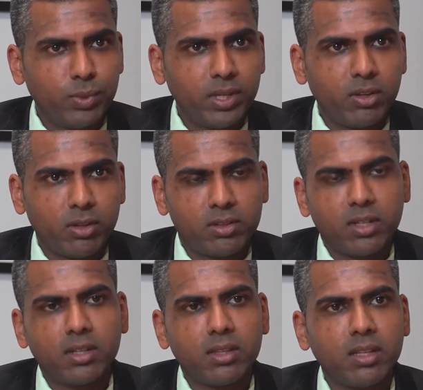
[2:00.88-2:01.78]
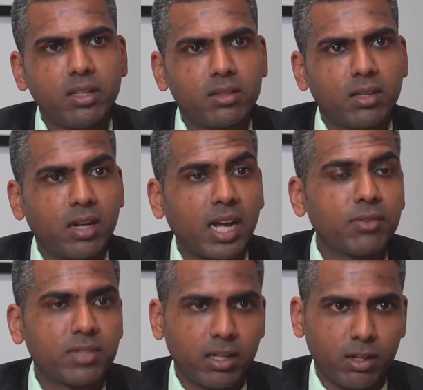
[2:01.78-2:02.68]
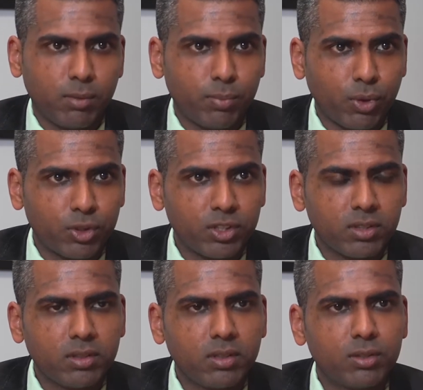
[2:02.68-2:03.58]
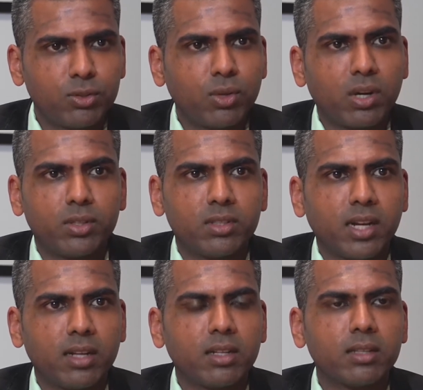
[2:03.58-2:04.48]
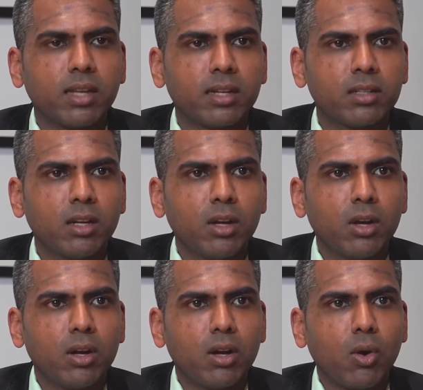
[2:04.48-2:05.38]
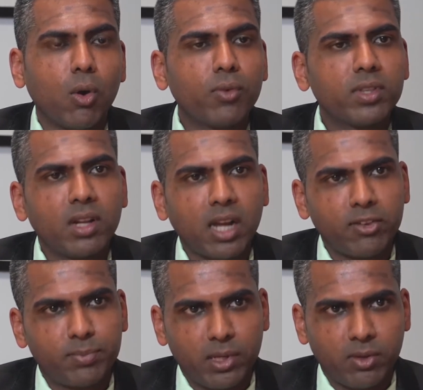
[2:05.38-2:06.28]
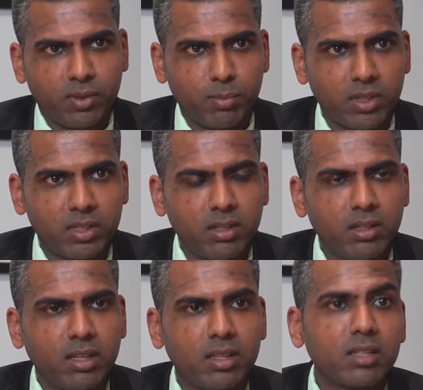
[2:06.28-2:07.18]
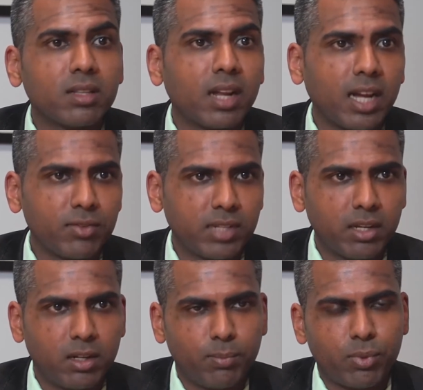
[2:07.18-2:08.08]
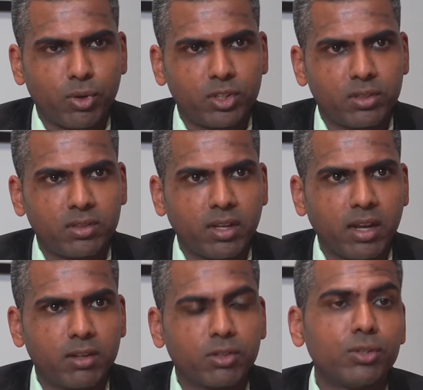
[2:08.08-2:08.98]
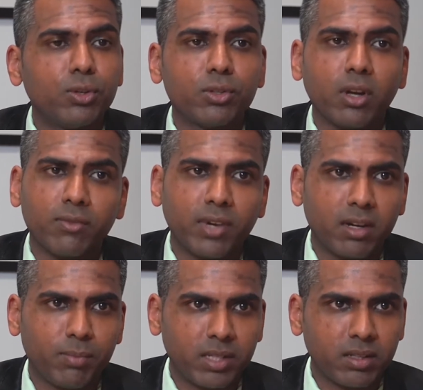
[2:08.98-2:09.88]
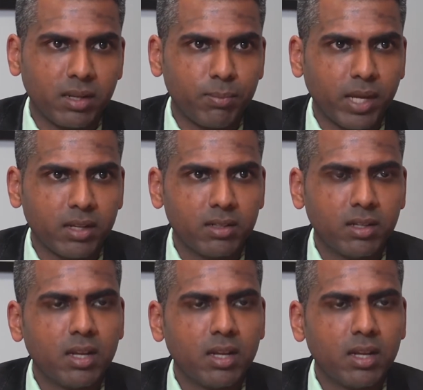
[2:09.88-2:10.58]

we consider these life cycle approaches to our design is that over the lifespan of the building, these life cycle approaches can reduce your environmental impact